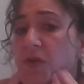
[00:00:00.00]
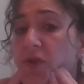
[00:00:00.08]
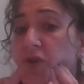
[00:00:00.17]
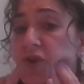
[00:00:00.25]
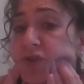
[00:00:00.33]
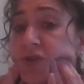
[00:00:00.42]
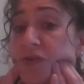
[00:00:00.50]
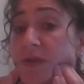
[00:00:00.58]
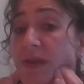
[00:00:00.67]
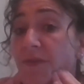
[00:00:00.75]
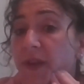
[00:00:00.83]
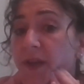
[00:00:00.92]
You could use
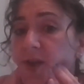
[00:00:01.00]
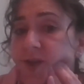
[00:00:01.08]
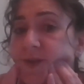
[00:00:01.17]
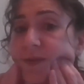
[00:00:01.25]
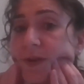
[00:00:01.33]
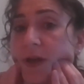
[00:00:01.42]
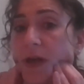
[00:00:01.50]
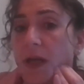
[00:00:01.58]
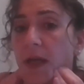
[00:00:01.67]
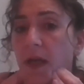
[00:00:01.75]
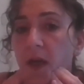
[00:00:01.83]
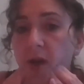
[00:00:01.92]
3 fingers if you
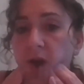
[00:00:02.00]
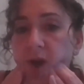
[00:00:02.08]
like.